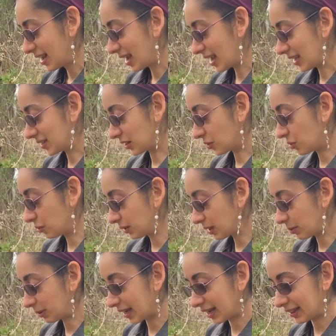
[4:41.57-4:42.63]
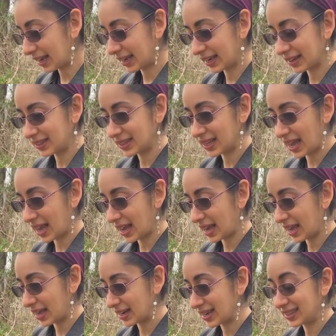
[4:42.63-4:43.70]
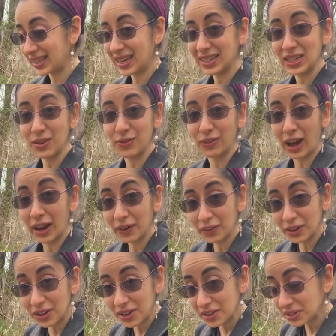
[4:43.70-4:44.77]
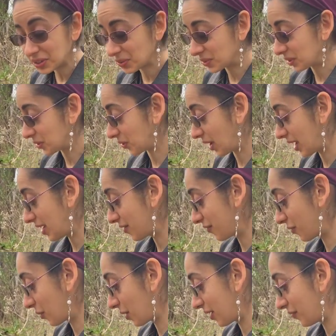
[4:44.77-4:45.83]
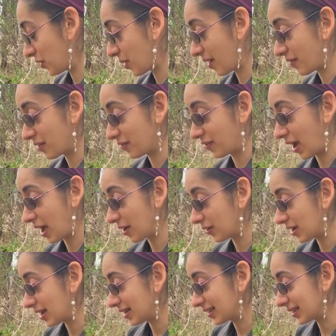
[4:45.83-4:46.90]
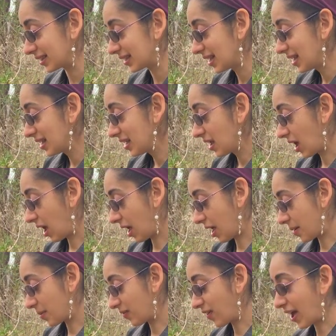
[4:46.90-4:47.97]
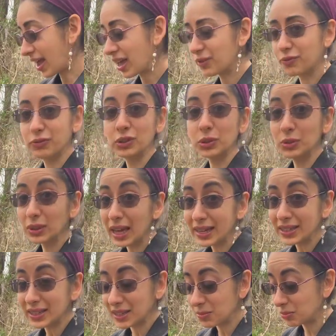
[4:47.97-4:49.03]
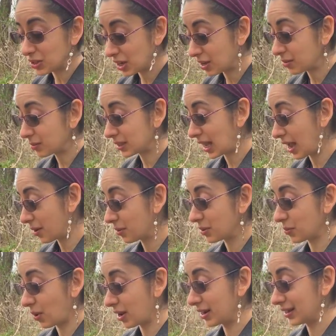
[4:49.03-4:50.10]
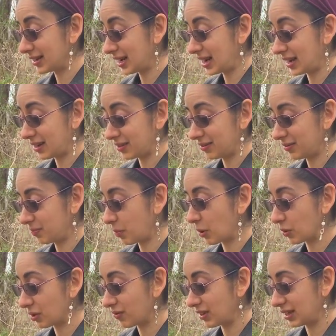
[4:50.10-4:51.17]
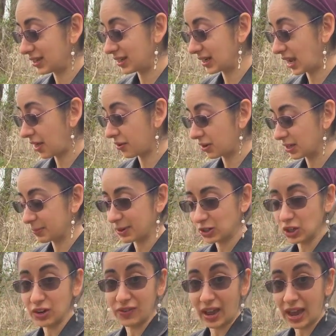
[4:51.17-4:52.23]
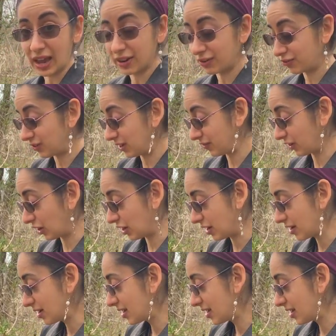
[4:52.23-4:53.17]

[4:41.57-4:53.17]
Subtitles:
It's a cooling plant, like I said. It's antiviral, so it's great for if you have a virus. If I had flu-like symptoms, I would want to take both of these together, especially if I had a fever.